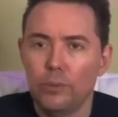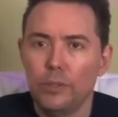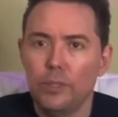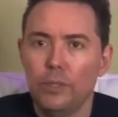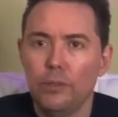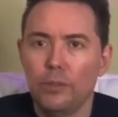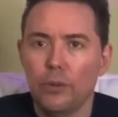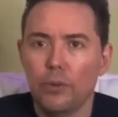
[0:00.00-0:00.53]

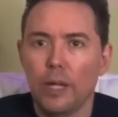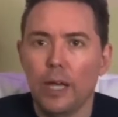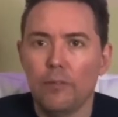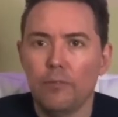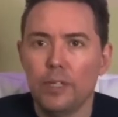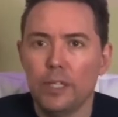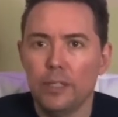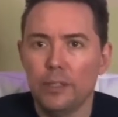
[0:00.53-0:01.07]
you don't have
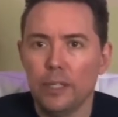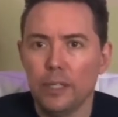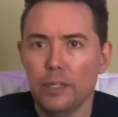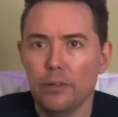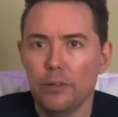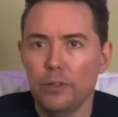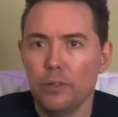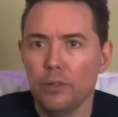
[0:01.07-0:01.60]
anything
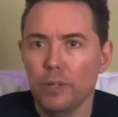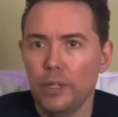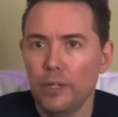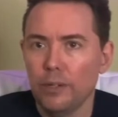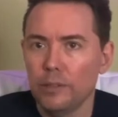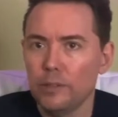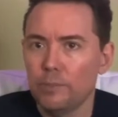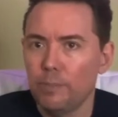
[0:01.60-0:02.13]
in your
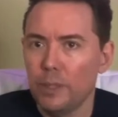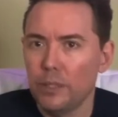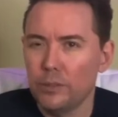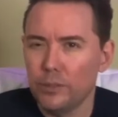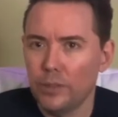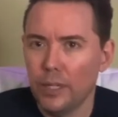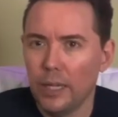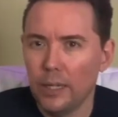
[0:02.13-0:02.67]
ears, but
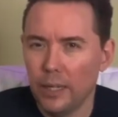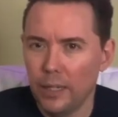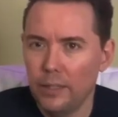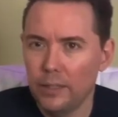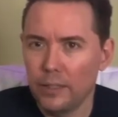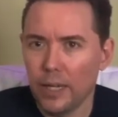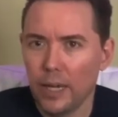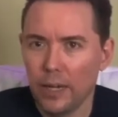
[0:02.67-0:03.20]
it's not
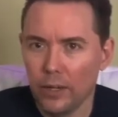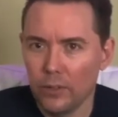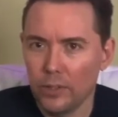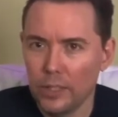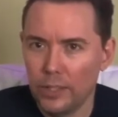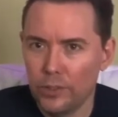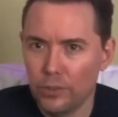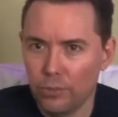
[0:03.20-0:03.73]

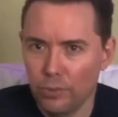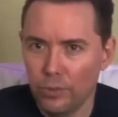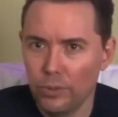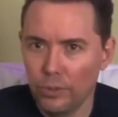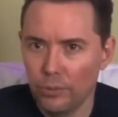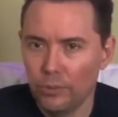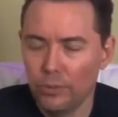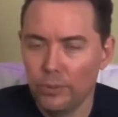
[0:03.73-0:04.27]
entirely
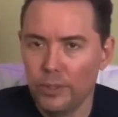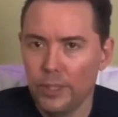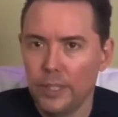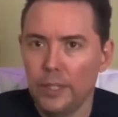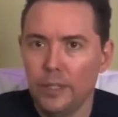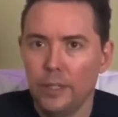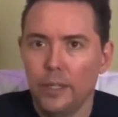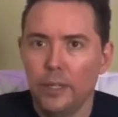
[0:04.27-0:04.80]
true.
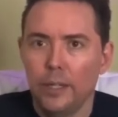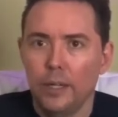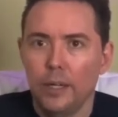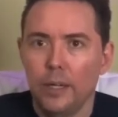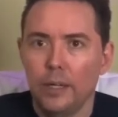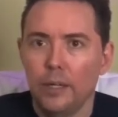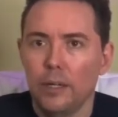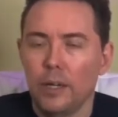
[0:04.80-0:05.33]

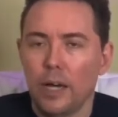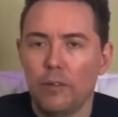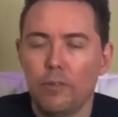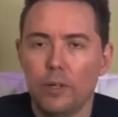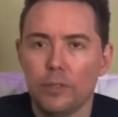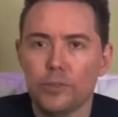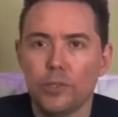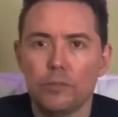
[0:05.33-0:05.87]
Uh, I've
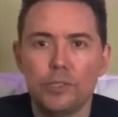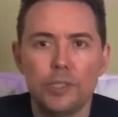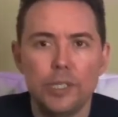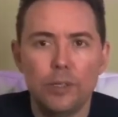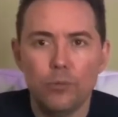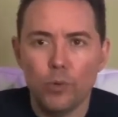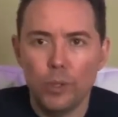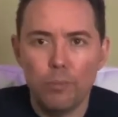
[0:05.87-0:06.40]
also seen
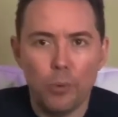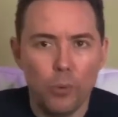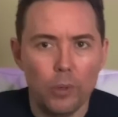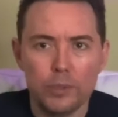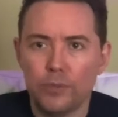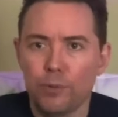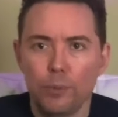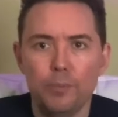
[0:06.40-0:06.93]

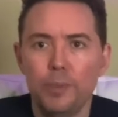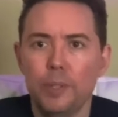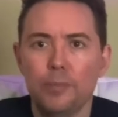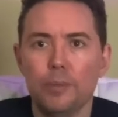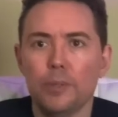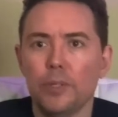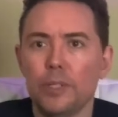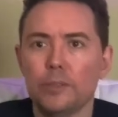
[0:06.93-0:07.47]
reports from
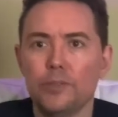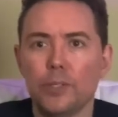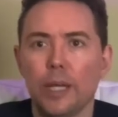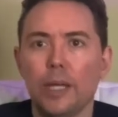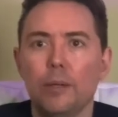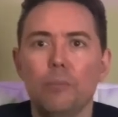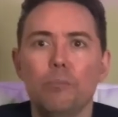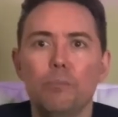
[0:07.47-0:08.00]
people that say
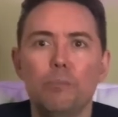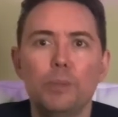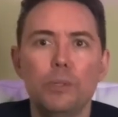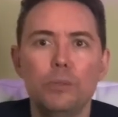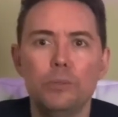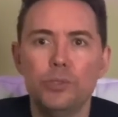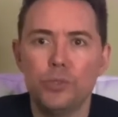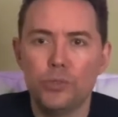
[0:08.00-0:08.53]
it
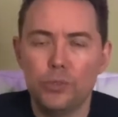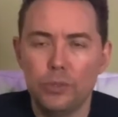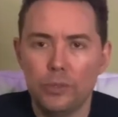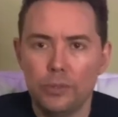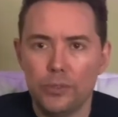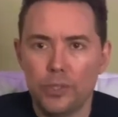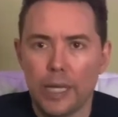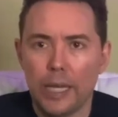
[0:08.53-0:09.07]
boosts
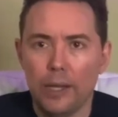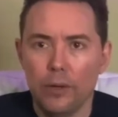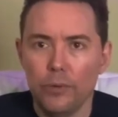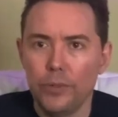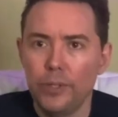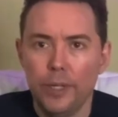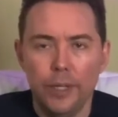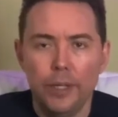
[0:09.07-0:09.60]
sound.
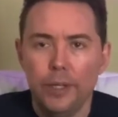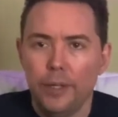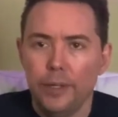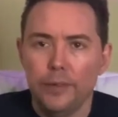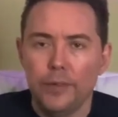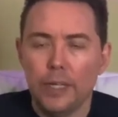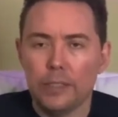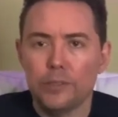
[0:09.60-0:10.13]

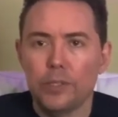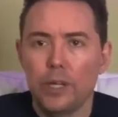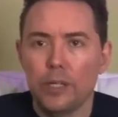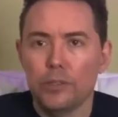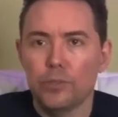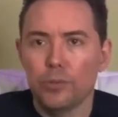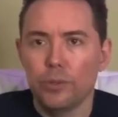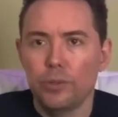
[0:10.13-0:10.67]
That's
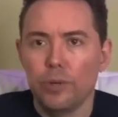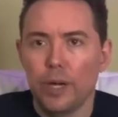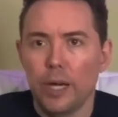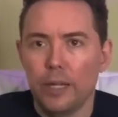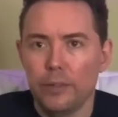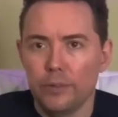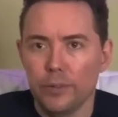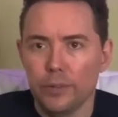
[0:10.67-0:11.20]
not true either.